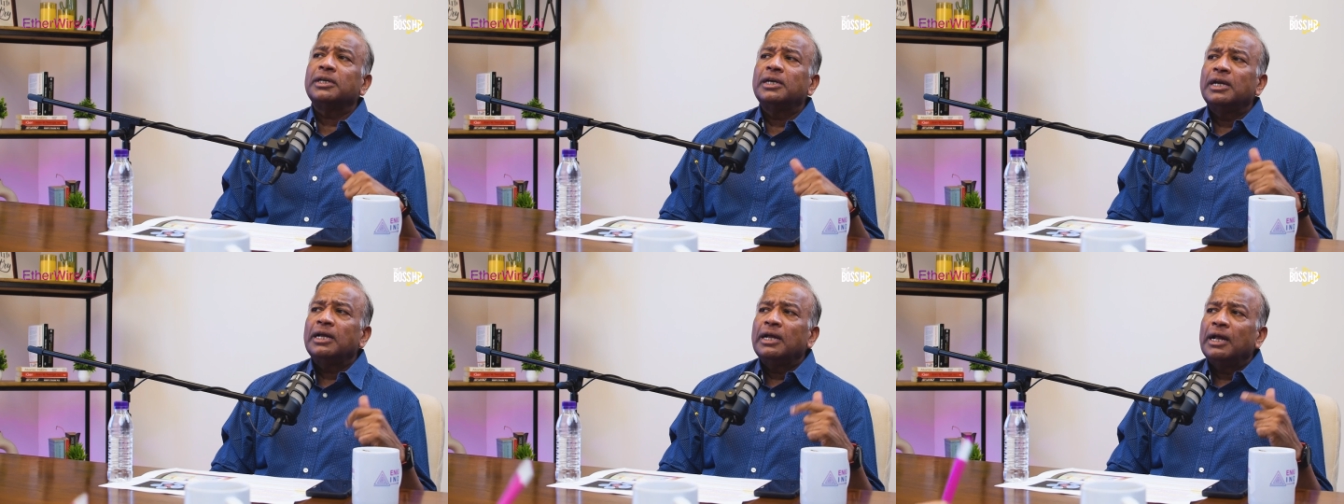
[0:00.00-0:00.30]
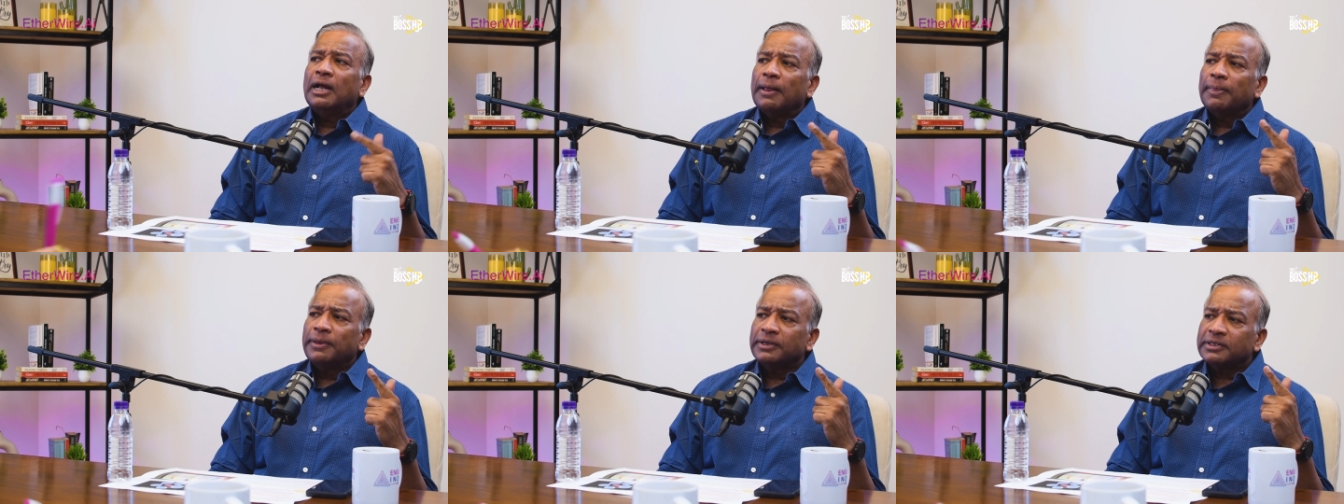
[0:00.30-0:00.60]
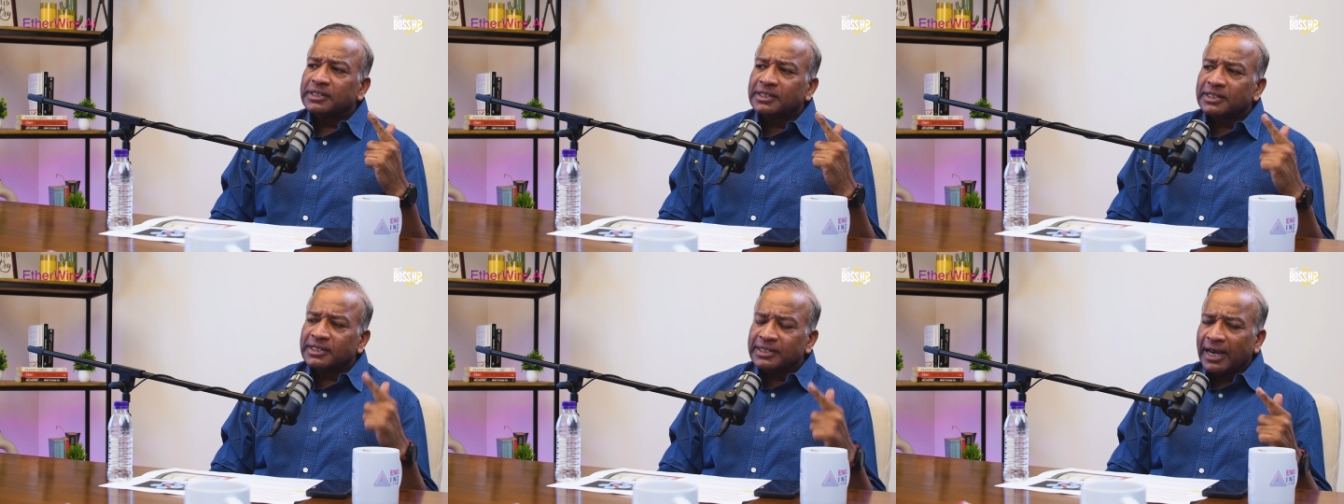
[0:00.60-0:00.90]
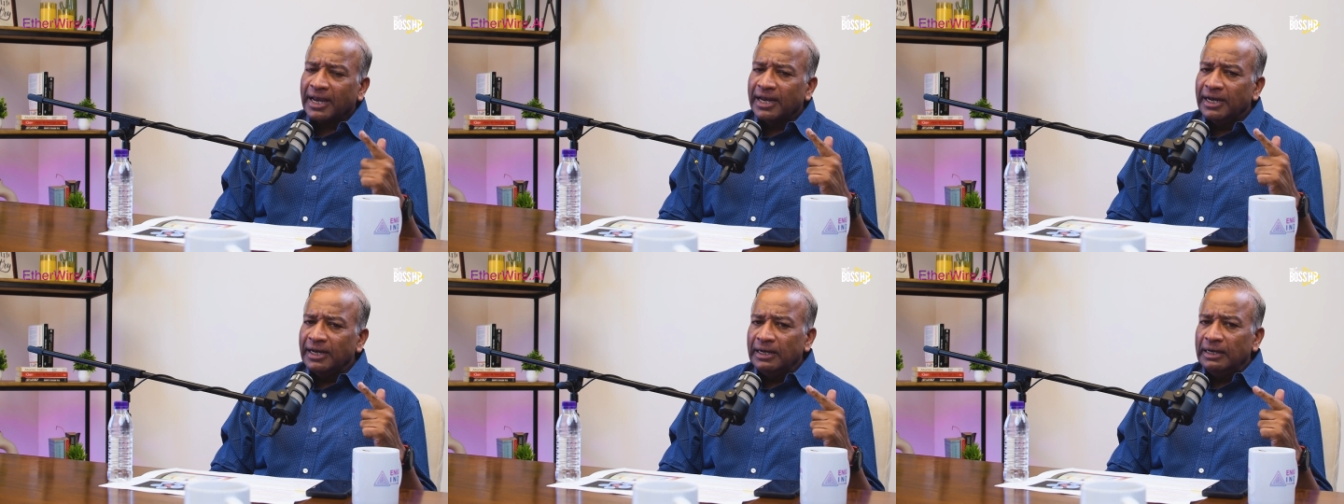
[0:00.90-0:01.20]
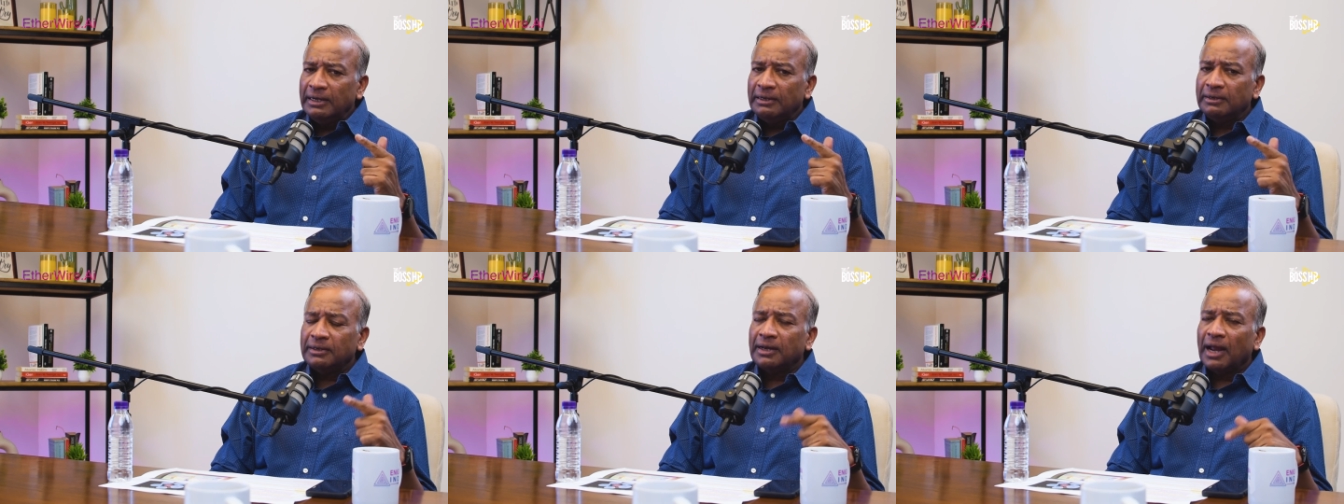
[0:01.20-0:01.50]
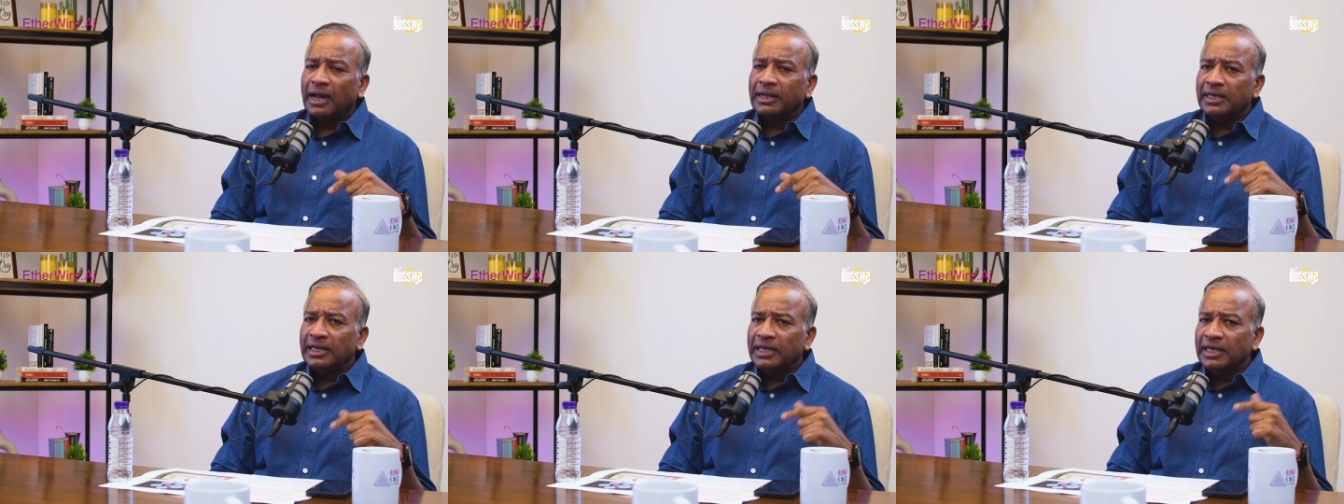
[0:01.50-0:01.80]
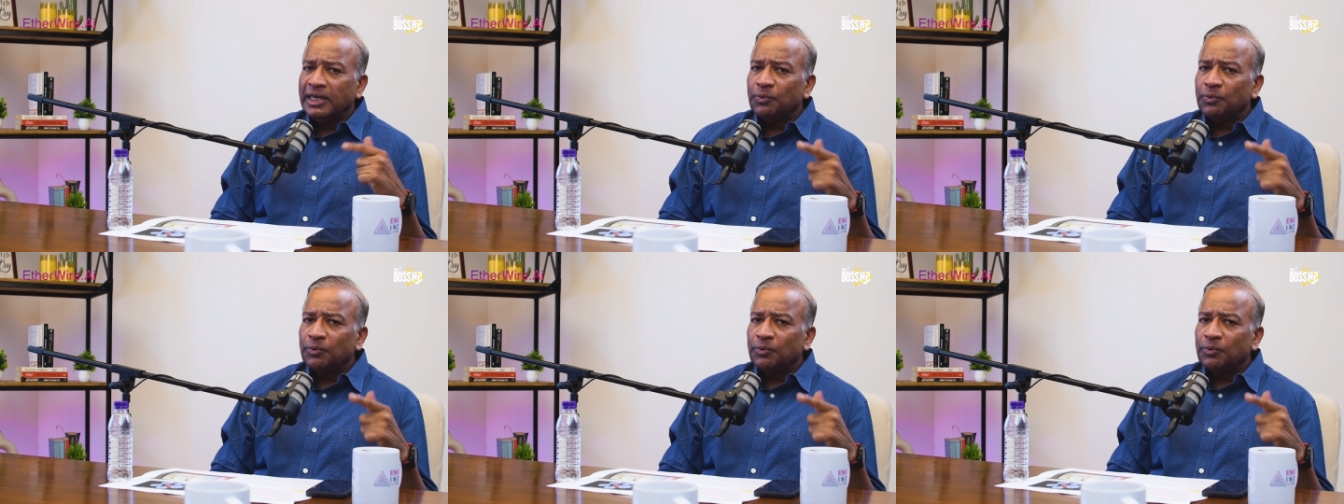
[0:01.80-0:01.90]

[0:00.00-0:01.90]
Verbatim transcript: Hmm. The second, I think